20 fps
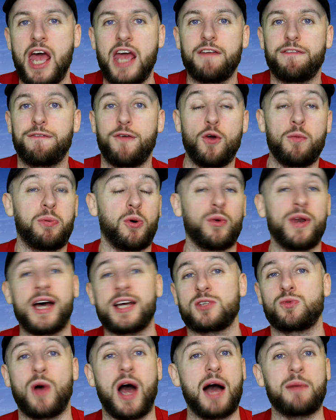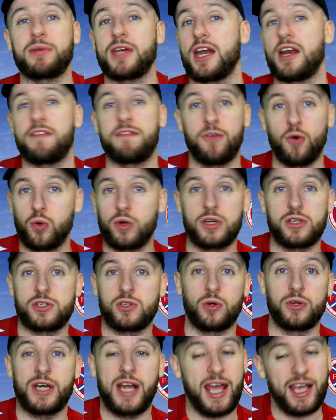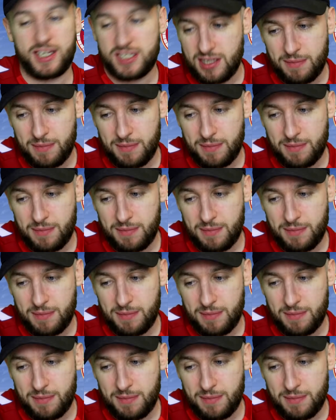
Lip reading: of football, and that's what I'm going to focus on next.